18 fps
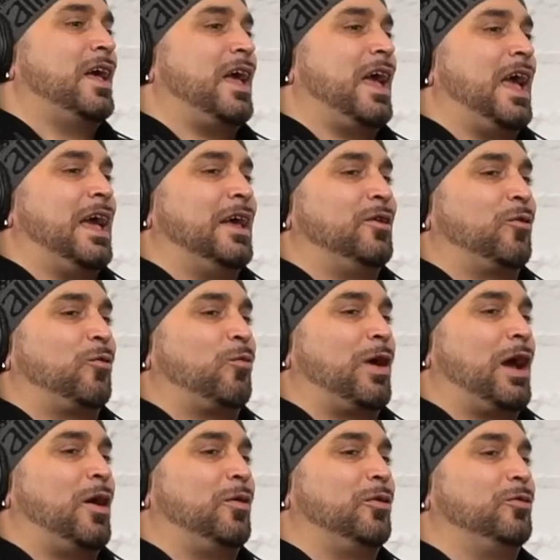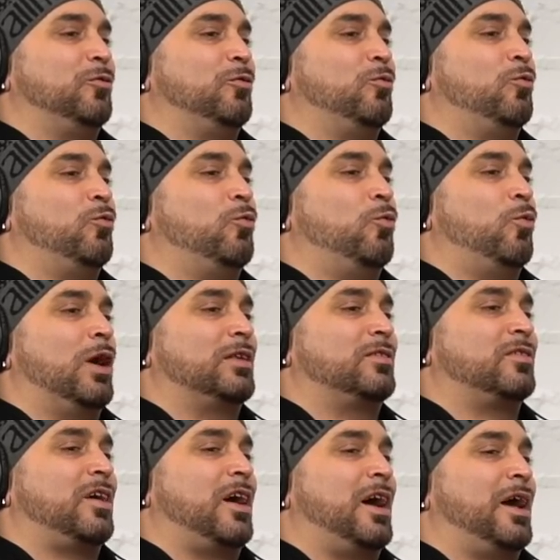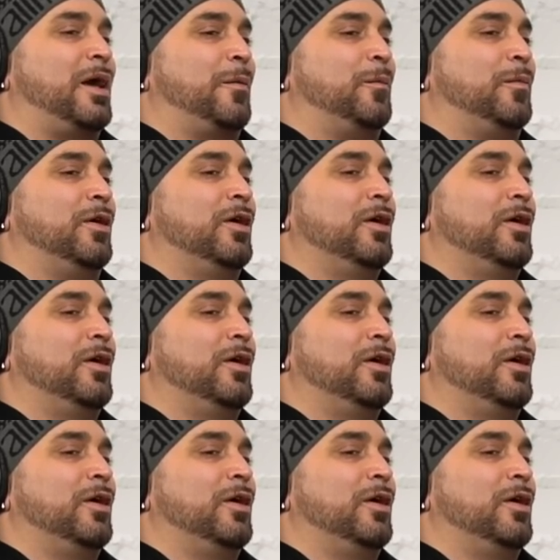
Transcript: And around what time,